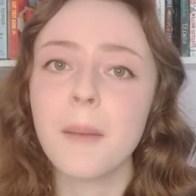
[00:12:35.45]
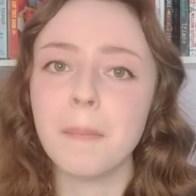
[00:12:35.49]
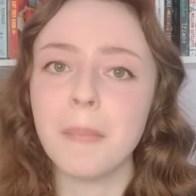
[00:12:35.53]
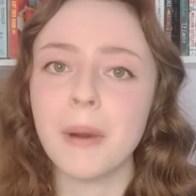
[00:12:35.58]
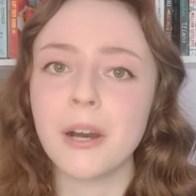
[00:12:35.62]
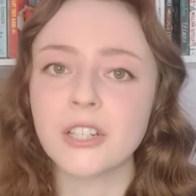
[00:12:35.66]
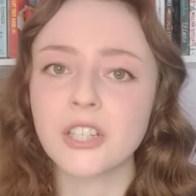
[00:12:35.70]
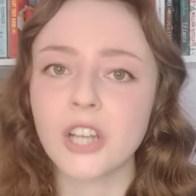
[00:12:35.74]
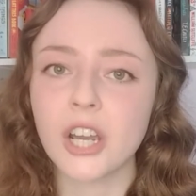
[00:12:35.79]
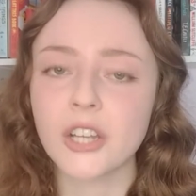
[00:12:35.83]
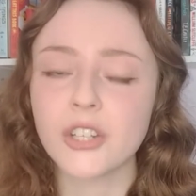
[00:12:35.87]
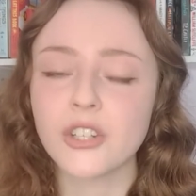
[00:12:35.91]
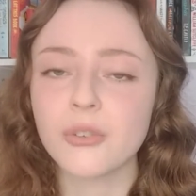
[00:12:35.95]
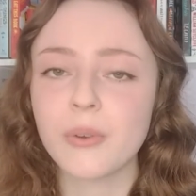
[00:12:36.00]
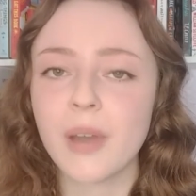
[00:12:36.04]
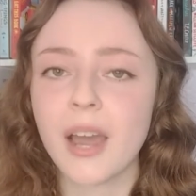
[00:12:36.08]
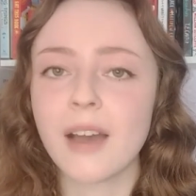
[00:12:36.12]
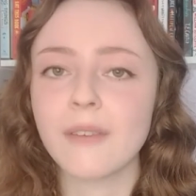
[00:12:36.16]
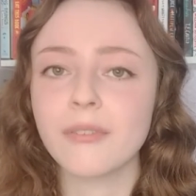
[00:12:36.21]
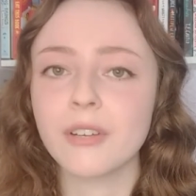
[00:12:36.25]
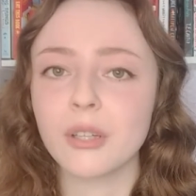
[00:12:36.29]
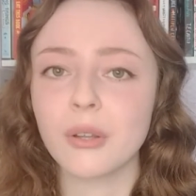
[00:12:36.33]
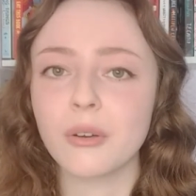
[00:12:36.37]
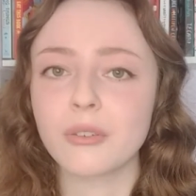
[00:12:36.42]
but I do
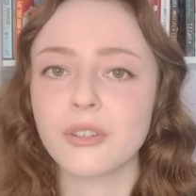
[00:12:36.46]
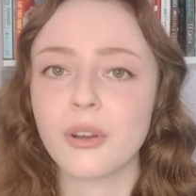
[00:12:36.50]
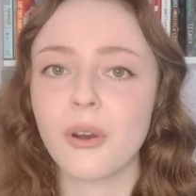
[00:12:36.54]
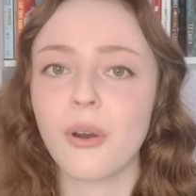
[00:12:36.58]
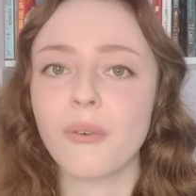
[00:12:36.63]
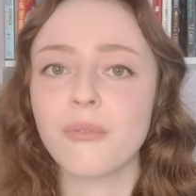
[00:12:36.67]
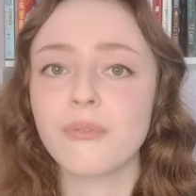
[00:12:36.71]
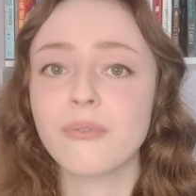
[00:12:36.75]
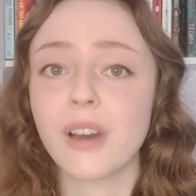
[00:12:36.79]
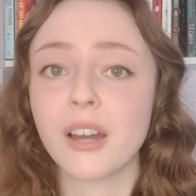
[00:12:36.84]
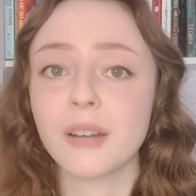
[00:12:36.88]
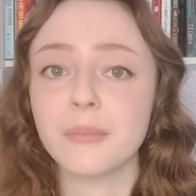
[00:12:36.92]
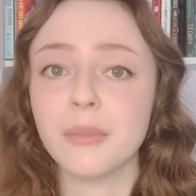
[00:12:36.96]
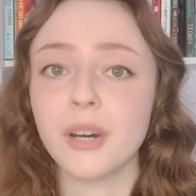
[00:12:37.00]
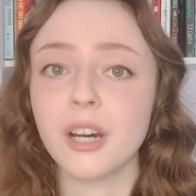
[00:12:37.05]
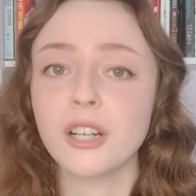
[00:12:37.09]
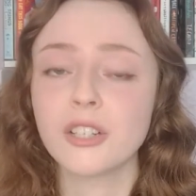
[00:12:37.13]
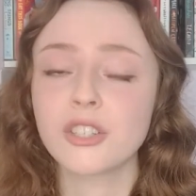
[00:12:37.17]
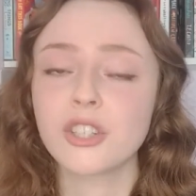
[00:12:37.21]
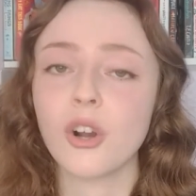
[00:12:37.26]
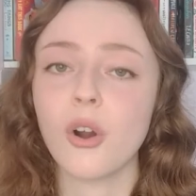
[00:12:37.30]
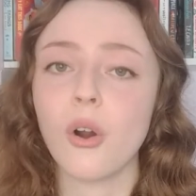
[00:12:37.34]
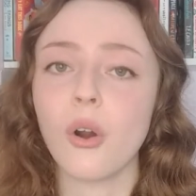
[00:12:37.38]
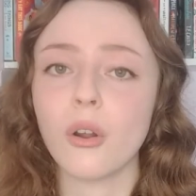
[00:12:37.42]
have a lot of fan
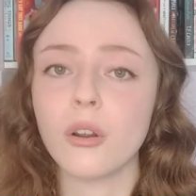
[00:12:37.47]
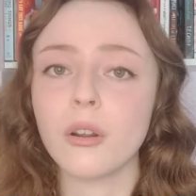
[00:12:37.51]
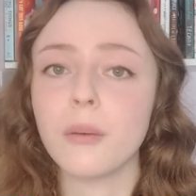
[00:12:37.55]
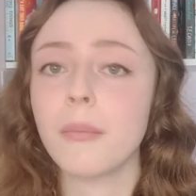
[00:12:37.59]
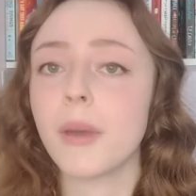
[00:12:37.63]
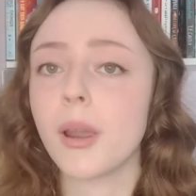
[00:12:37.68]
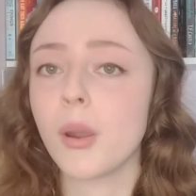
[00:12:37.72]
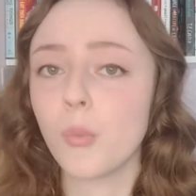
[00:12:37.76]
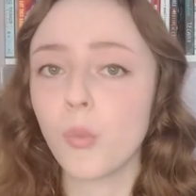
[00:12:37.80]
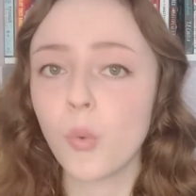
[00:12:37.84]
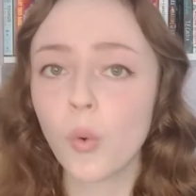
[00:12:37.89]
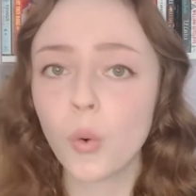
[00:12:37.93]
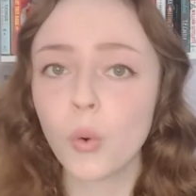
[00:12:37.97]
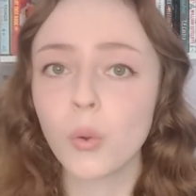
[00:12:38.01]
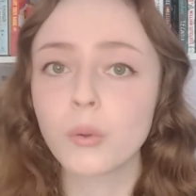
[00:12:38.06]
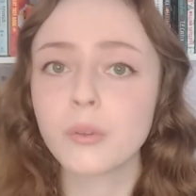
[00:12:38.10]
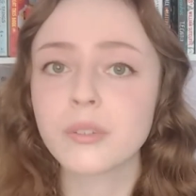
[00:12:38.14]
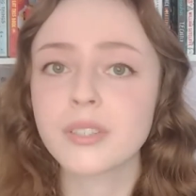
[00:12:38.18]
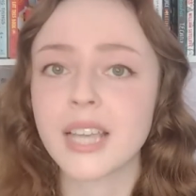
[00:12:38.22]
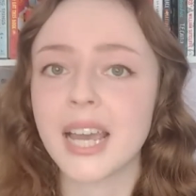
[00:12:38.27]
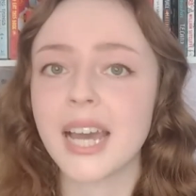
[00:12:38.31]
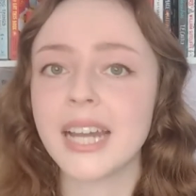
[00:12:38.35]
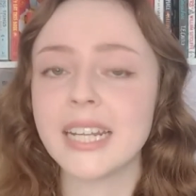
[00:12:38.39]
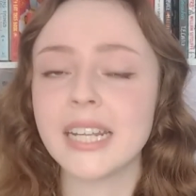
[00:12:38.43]
merch on my
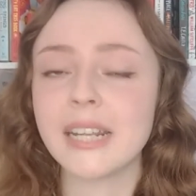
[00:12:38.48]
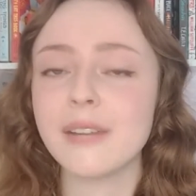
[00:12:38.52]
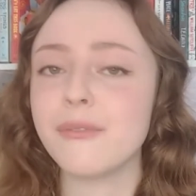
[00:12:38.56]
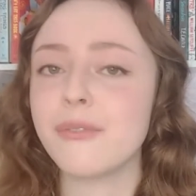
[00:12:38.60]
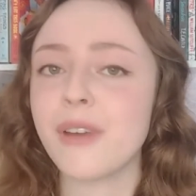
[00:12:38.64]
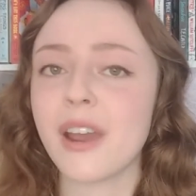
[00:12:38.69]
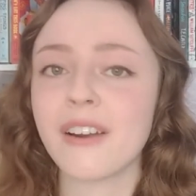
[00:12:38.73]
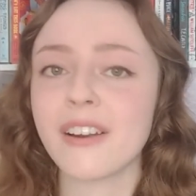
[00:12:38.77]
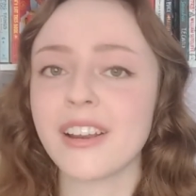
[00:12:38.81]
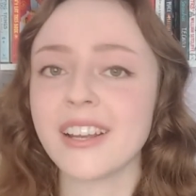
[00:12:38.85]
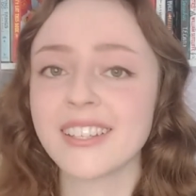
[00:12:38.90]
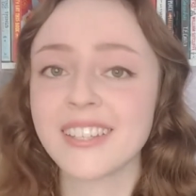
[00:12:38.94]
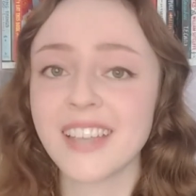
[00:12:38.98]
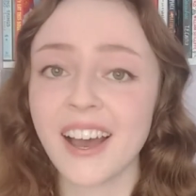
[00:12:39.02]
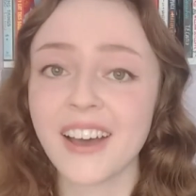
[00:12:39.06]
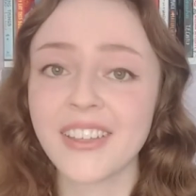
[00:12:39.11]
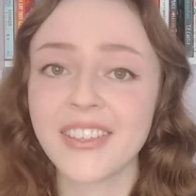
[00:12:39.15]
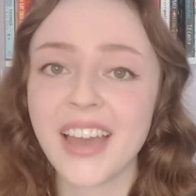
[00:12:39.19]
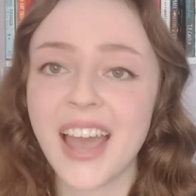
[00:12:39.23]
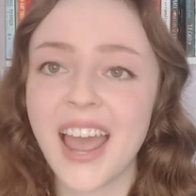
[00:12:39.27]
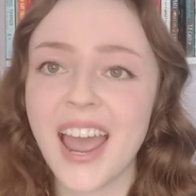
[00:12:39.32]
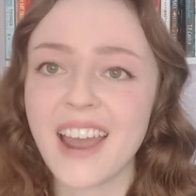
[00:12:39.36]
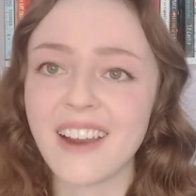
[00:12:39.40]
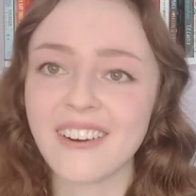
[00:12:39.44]
walls and in various
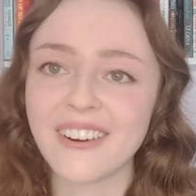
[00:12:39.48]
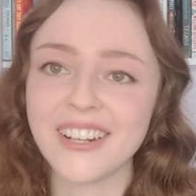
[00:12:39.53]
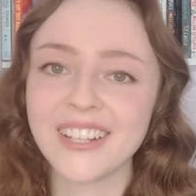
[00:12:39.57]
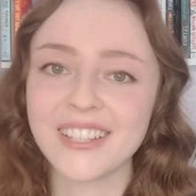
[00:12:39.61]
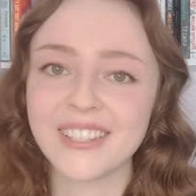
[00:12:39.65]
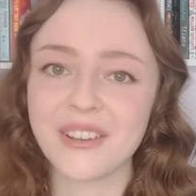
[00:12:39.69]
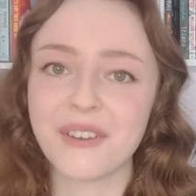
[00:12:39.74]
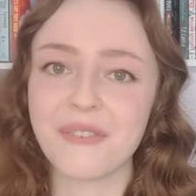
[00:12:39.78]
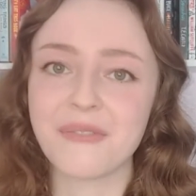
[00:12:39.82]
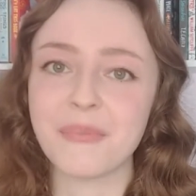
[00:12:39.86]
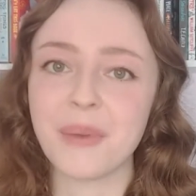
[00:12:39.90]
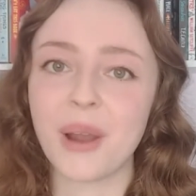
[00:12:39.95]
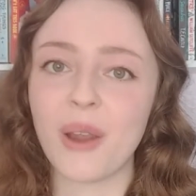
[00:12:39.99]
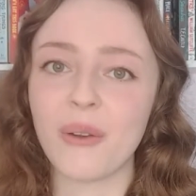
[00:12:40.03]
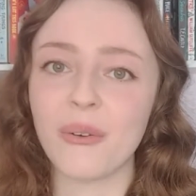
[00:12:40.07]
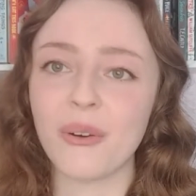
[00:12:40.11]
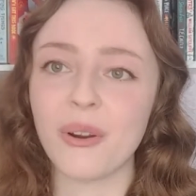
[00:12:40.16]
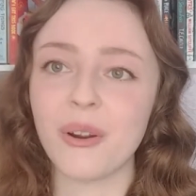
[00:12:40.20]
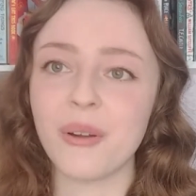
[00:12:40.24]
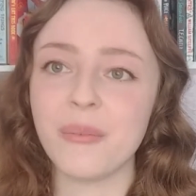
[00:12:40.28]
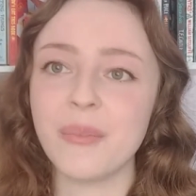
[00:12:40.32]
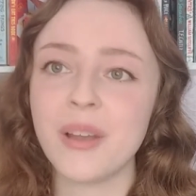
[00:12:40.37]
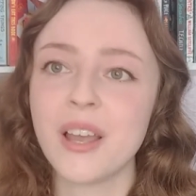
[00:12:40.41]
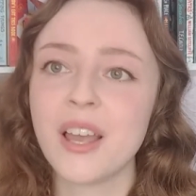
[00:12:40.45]
other areas of my
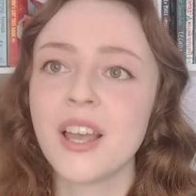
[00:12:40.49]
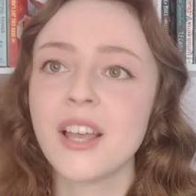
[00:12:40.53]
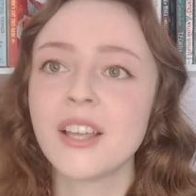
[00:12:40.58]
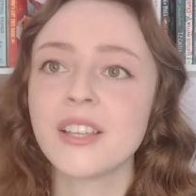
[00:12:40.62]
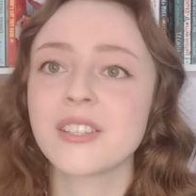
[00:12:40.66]
room.